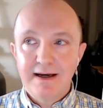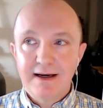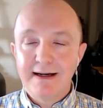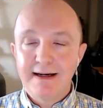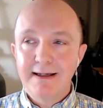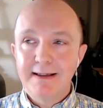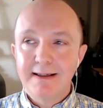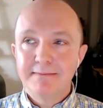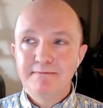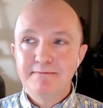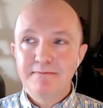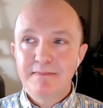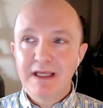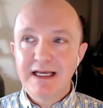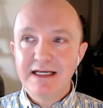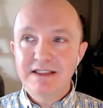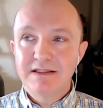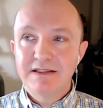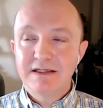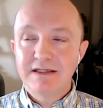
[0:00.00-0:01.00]
Um,
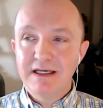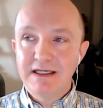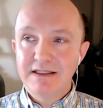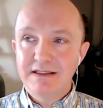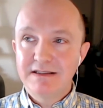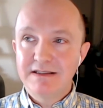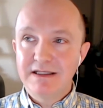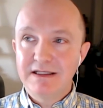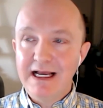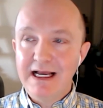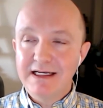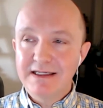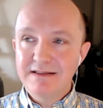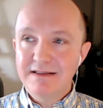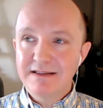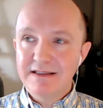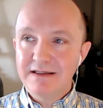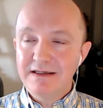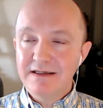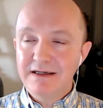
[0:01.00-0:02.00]
it's it
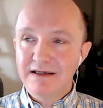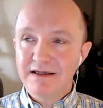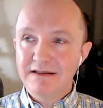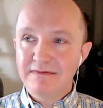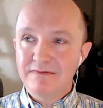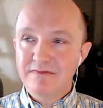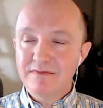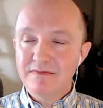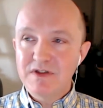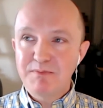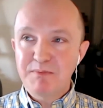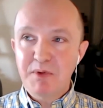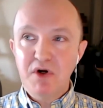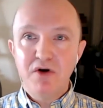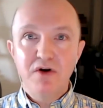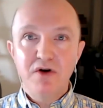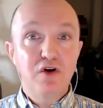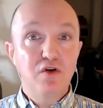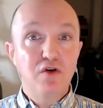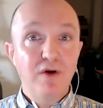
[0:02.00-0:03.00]
has uh,
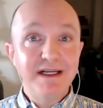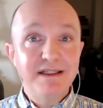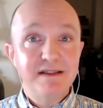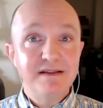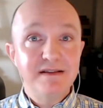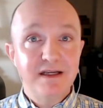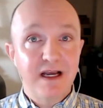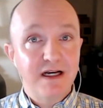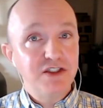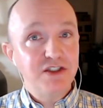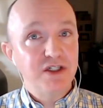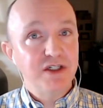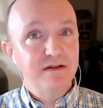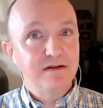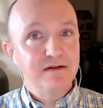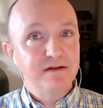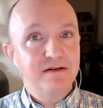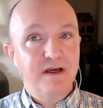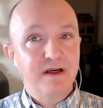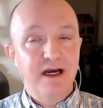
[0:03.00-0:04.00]
spurred great
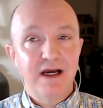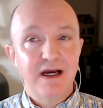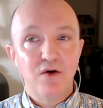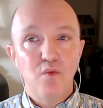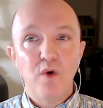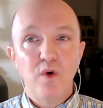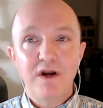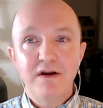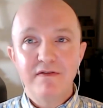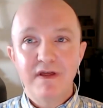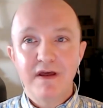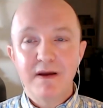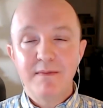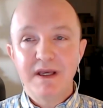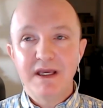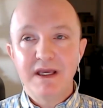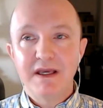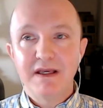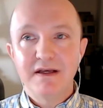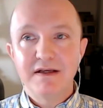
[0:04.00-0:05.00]
discussions. Uh, one of them
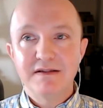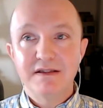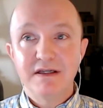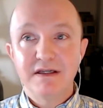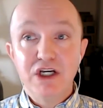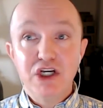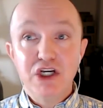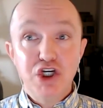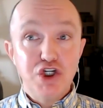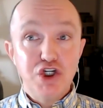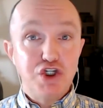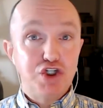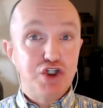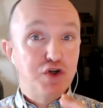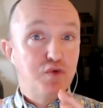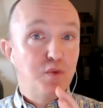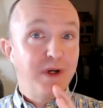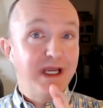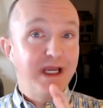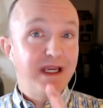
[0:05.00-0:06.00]
is
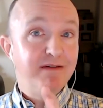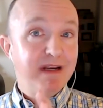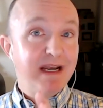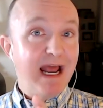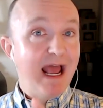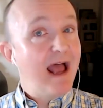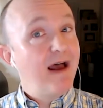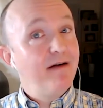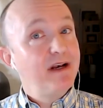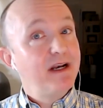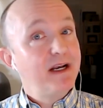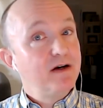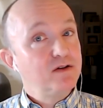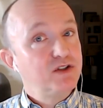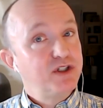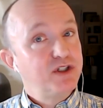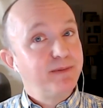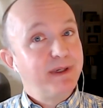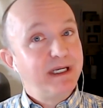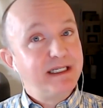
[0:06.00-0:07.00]
should we even have an
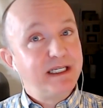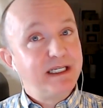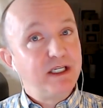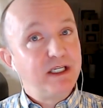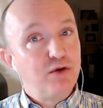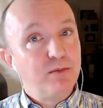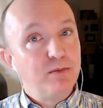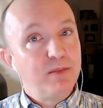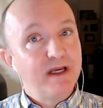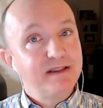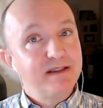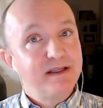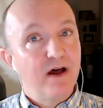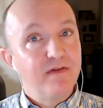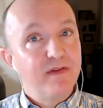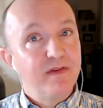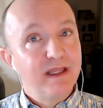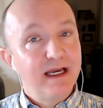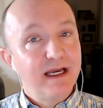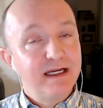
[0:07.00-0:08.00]
LGBTQ plus
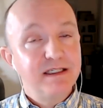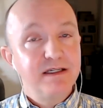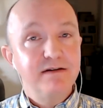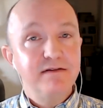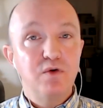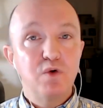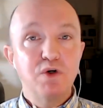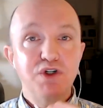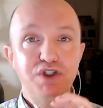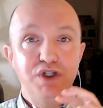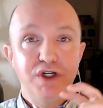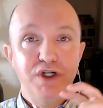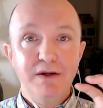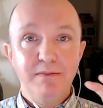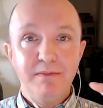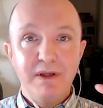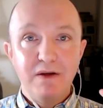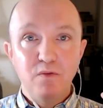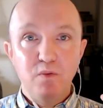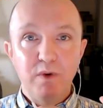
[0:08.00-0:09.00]
health elective, or should
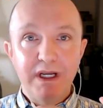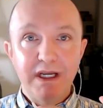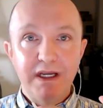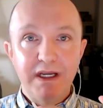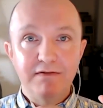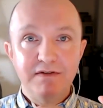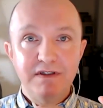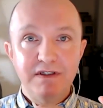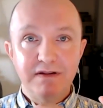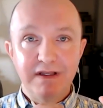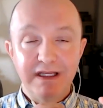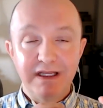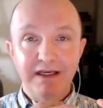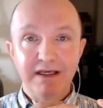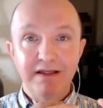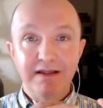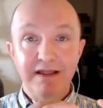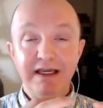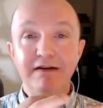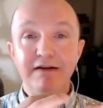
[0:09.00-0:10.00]
it be weaved
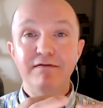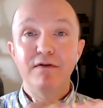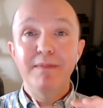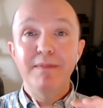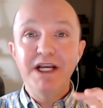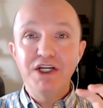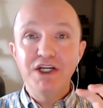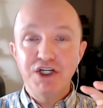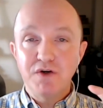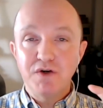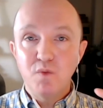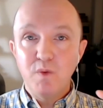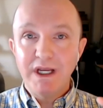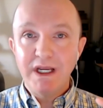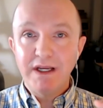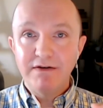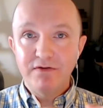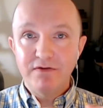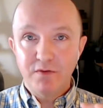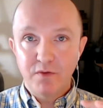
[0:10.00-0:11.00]
the the information
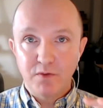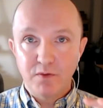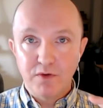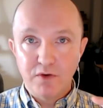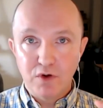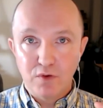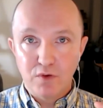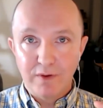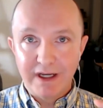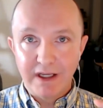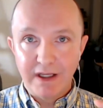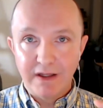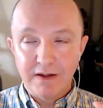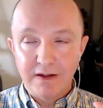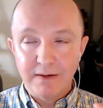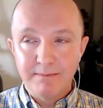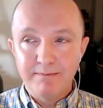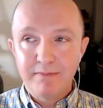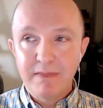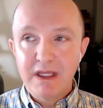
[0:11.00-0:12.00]
weaved through the
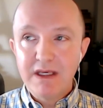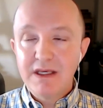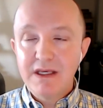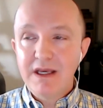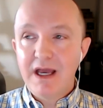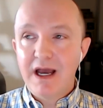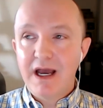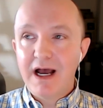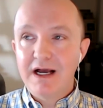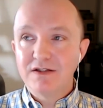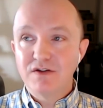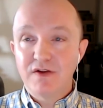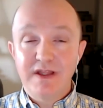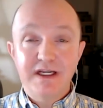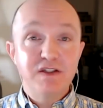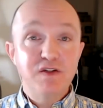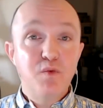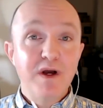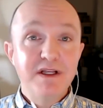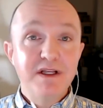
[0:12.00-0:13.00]
curriculum? Uh, so
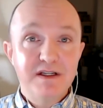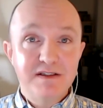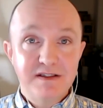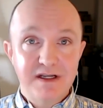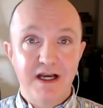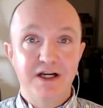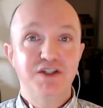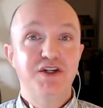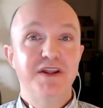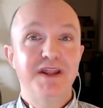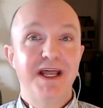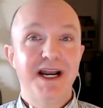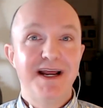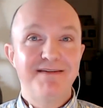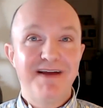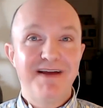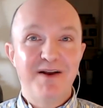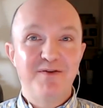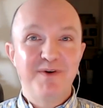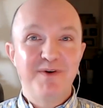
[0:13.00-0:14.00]
that's one discussion that
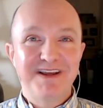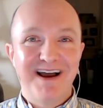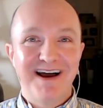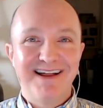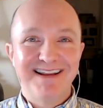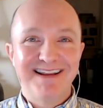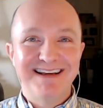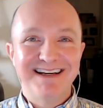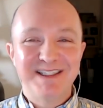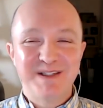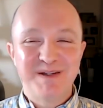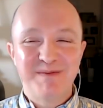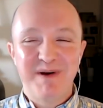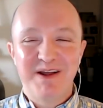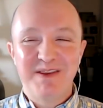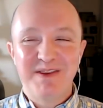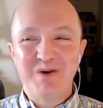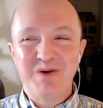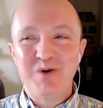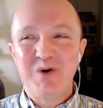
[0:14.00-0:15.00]
I've had with colleagues
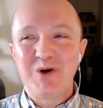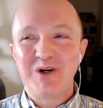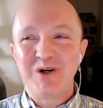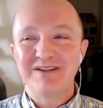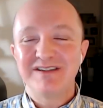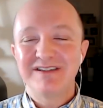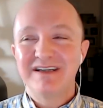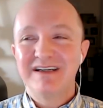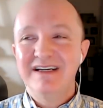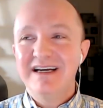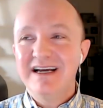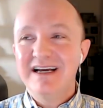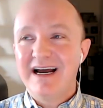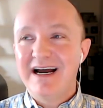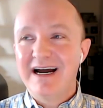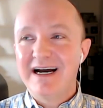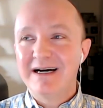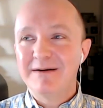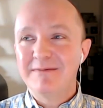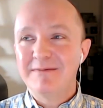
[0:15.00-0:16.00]
about the course.
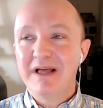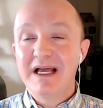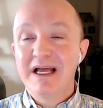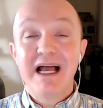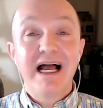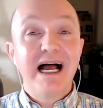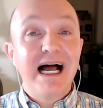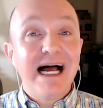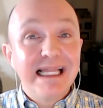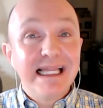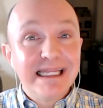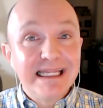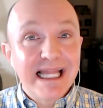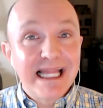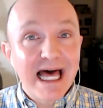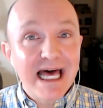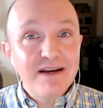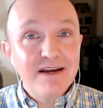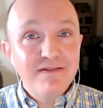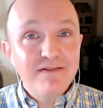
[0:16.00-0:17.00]
Um, a
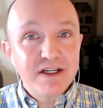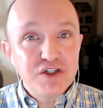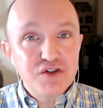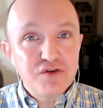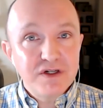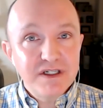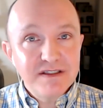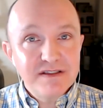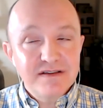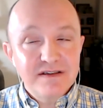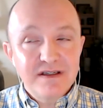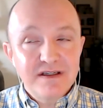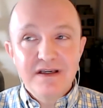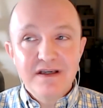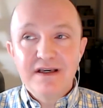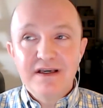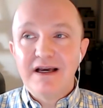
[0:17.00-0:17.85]
lot of interest.